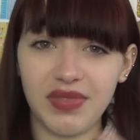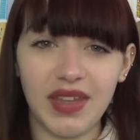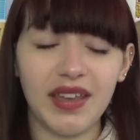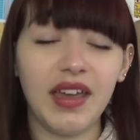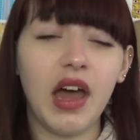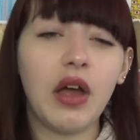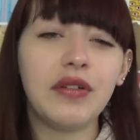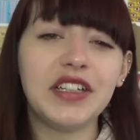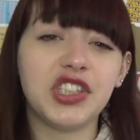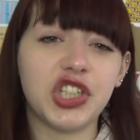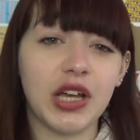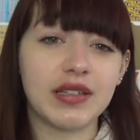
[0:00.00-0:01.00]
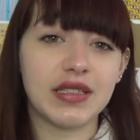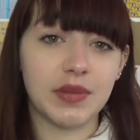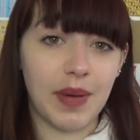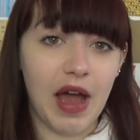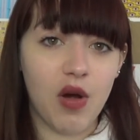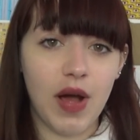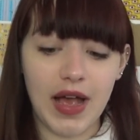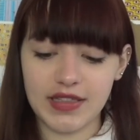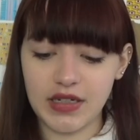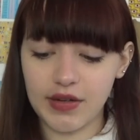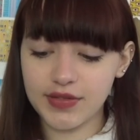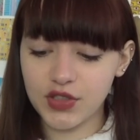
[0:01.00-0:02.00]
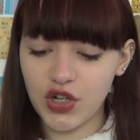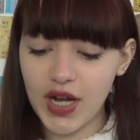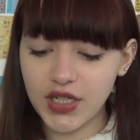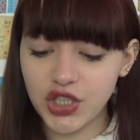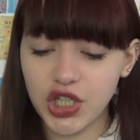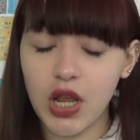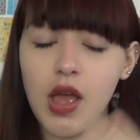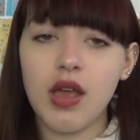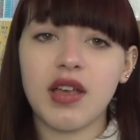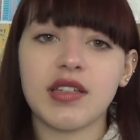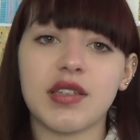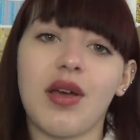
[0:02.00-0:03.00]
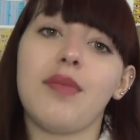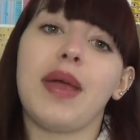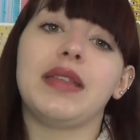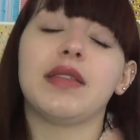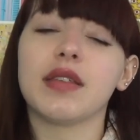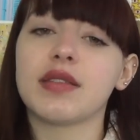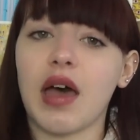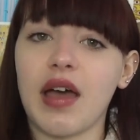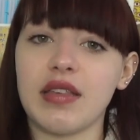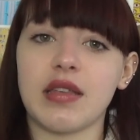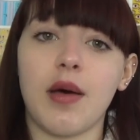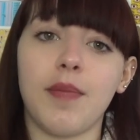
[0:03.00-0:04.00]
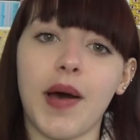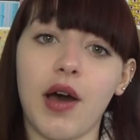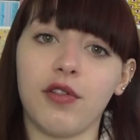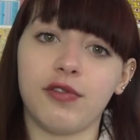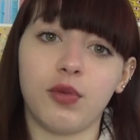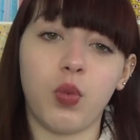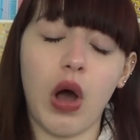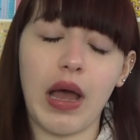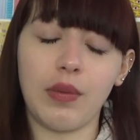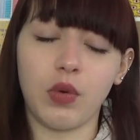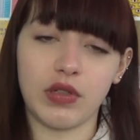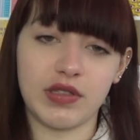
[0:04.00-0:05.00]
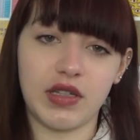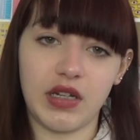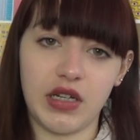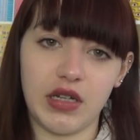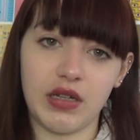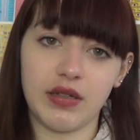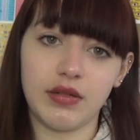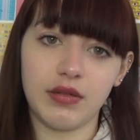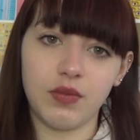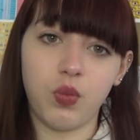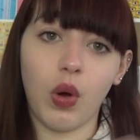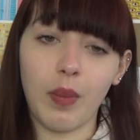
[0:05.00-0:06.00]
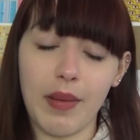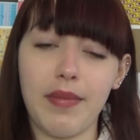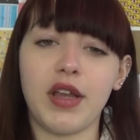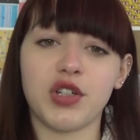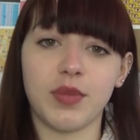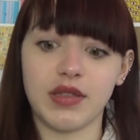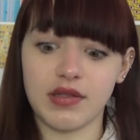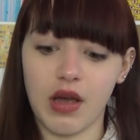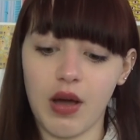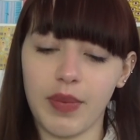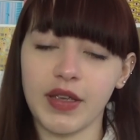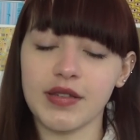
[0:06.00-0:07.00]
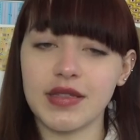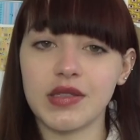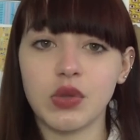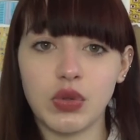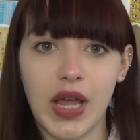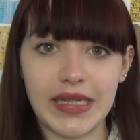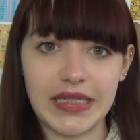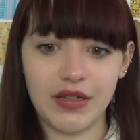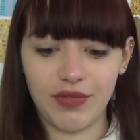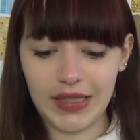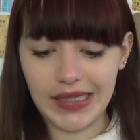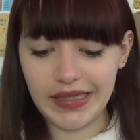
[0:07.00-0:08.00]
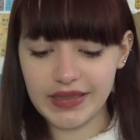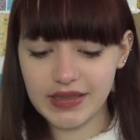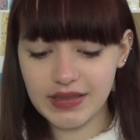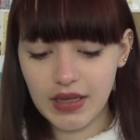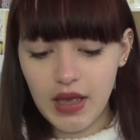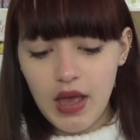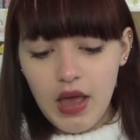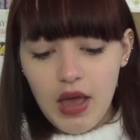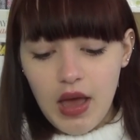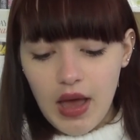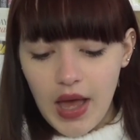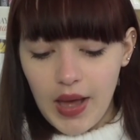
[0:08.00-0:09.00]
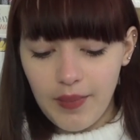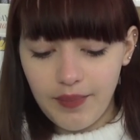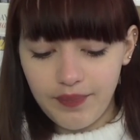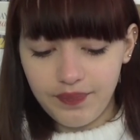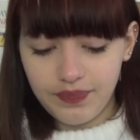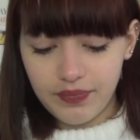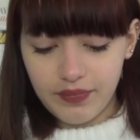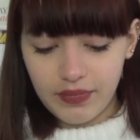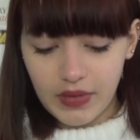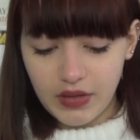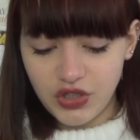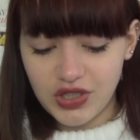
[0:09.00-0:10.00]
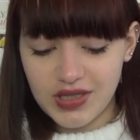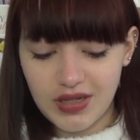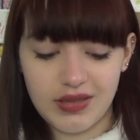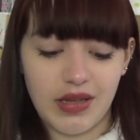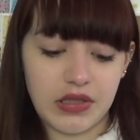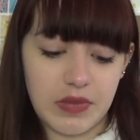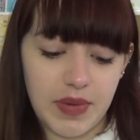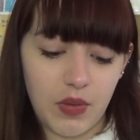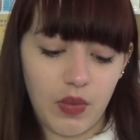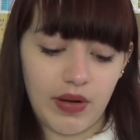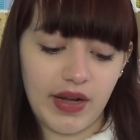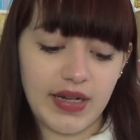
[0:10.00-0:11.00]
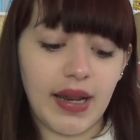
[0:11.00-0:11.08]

It only just about has enough stretch, so I made the size above what I was gonna, what my measurements are because it's all negative ease um, just because I was a bit worried.